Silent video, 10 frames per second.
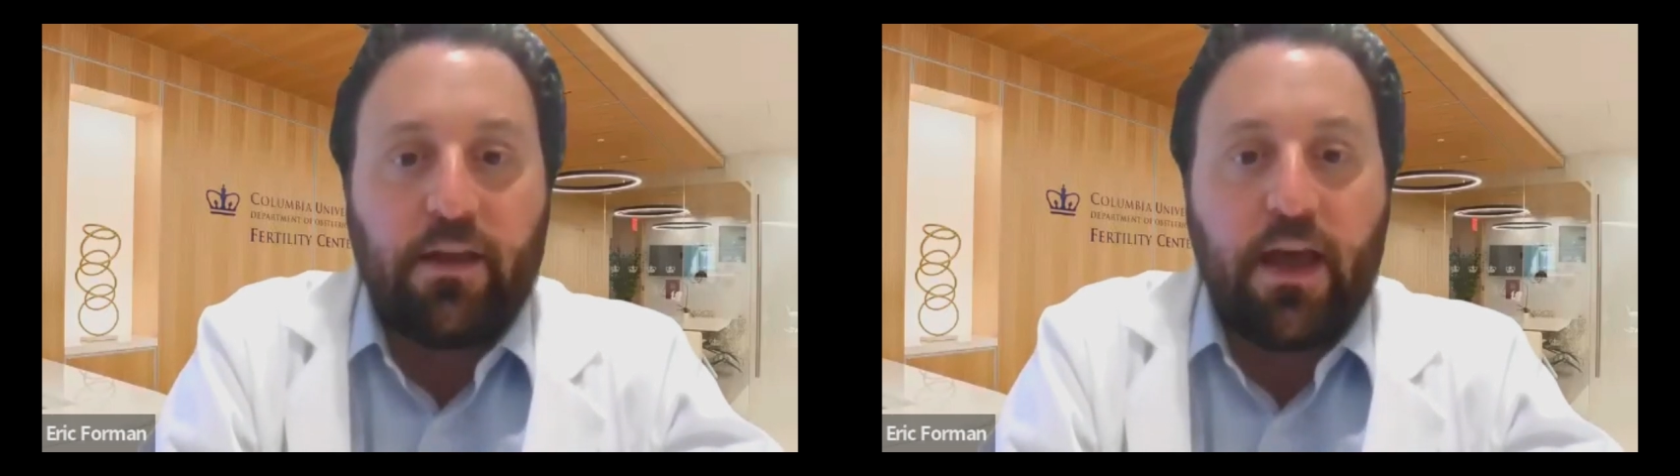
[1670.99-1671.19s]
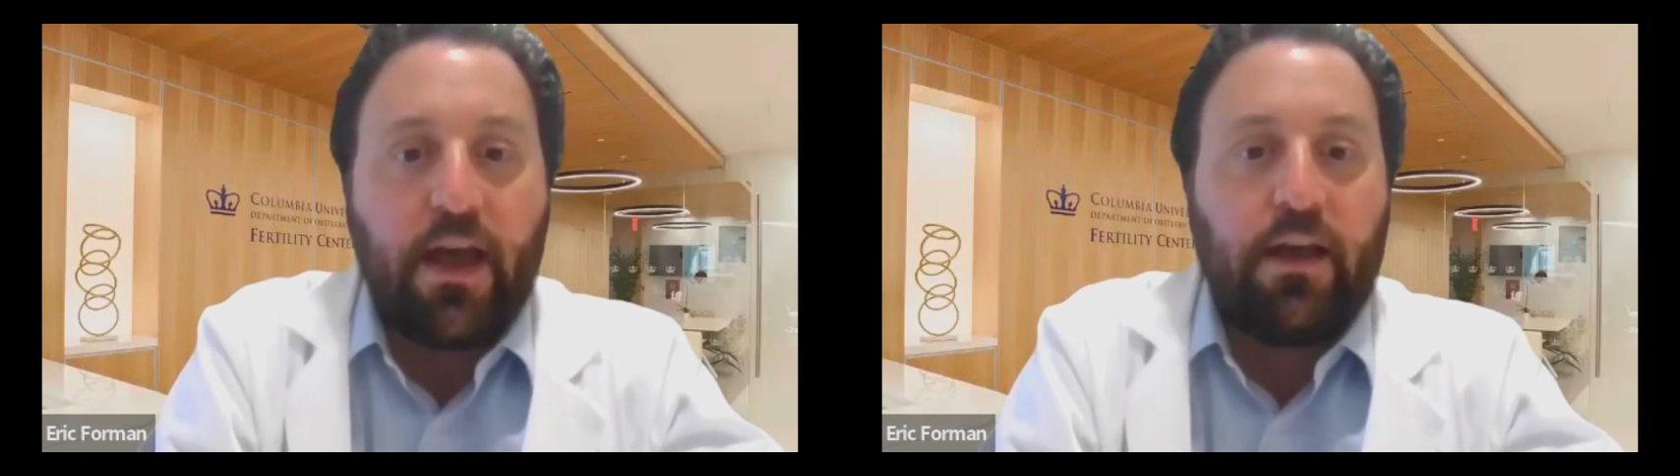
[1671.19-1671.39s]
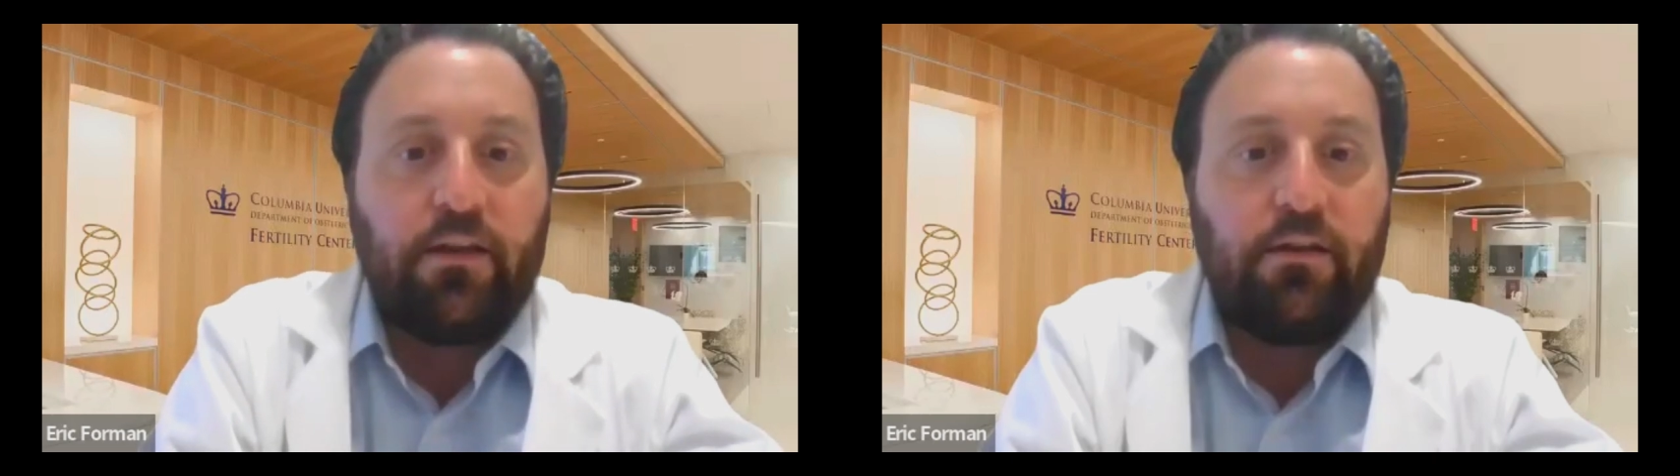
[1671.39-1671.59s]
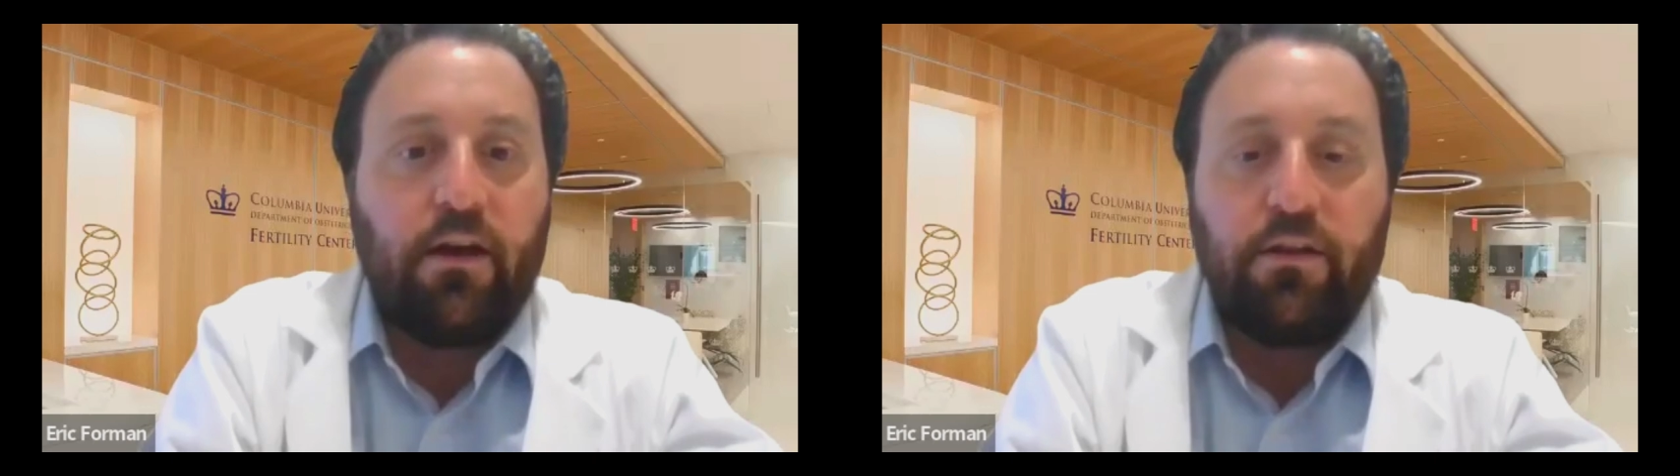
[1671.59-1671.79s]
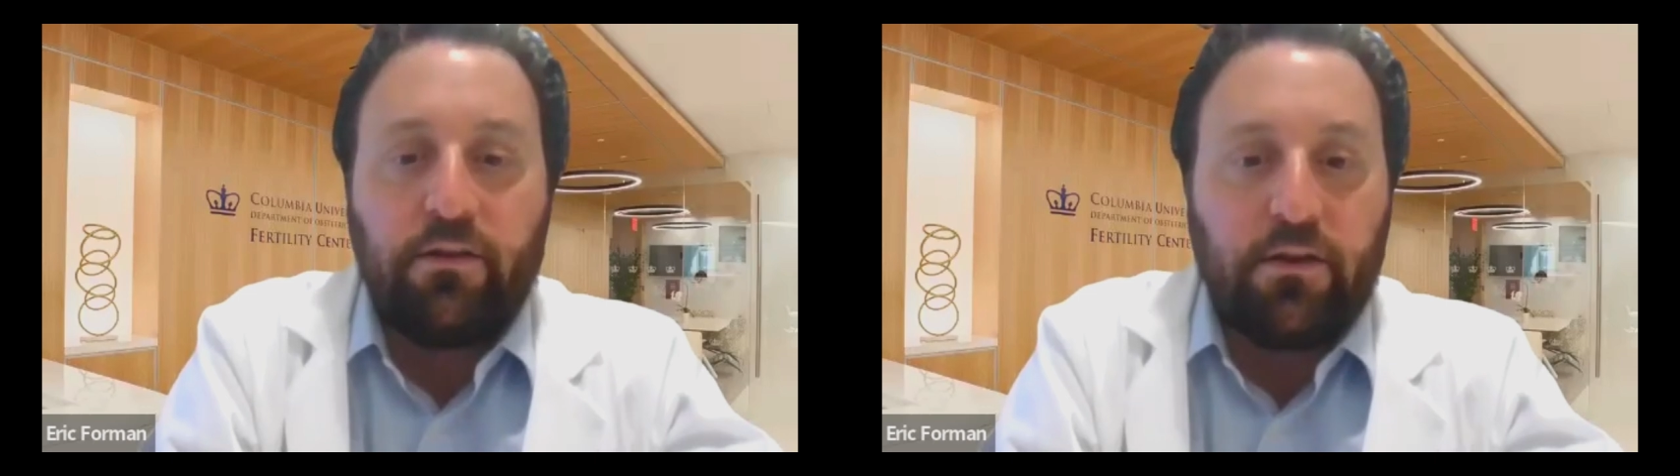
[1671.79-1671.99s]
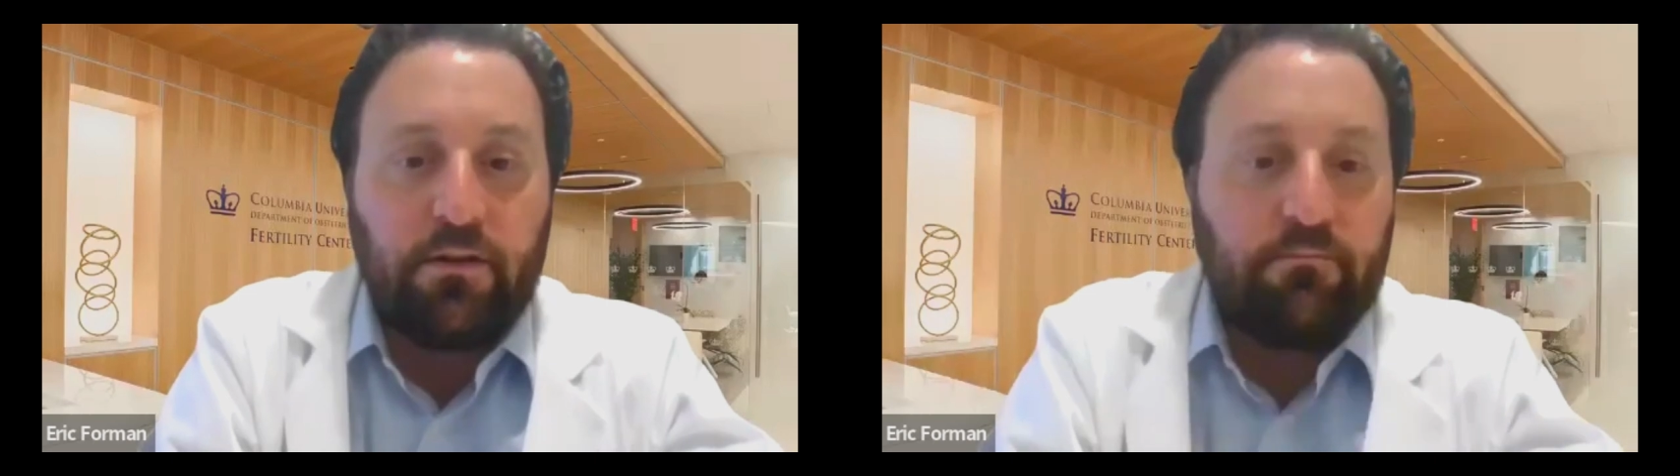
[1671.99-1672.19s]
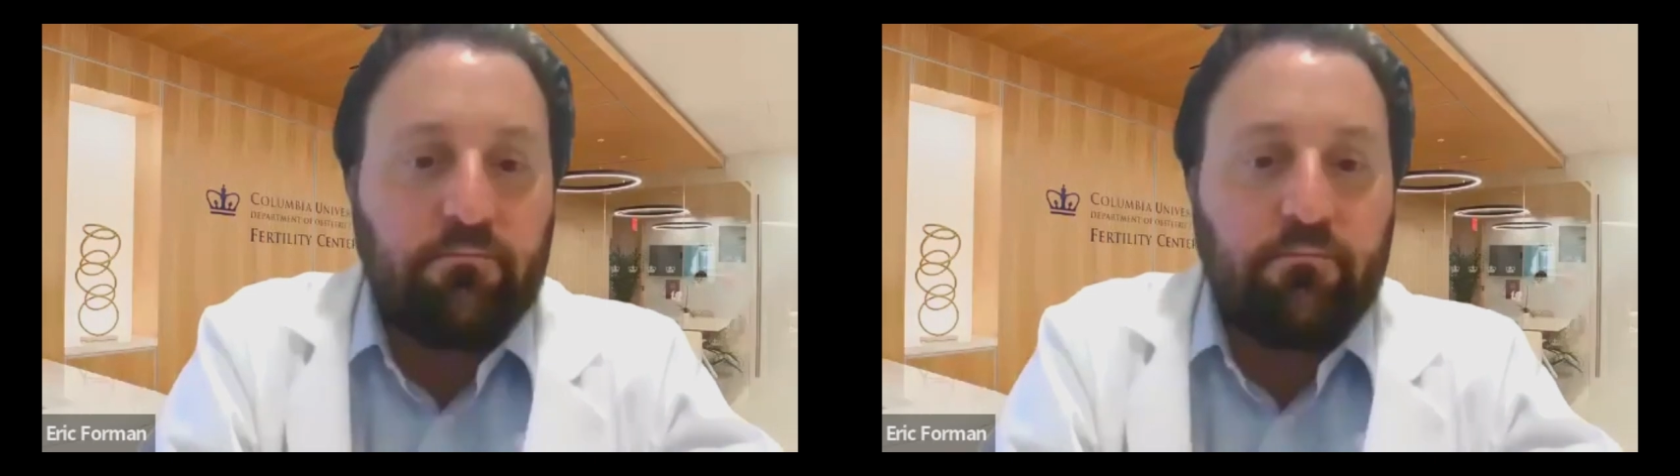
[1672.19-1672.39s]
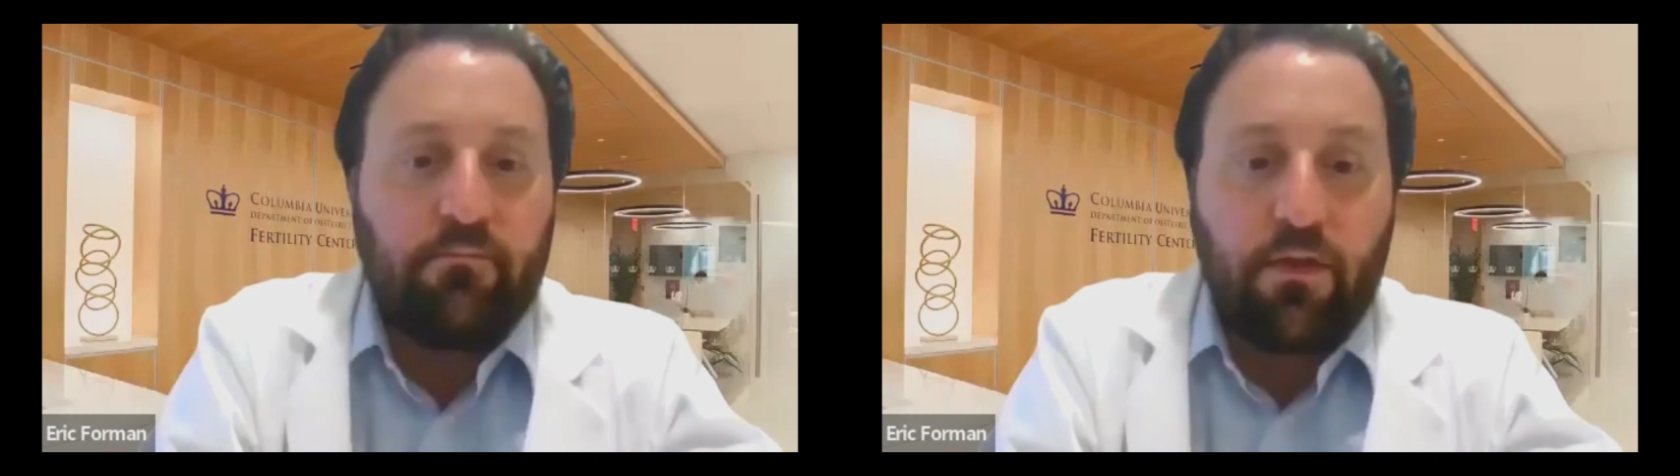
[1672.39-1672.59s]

to add other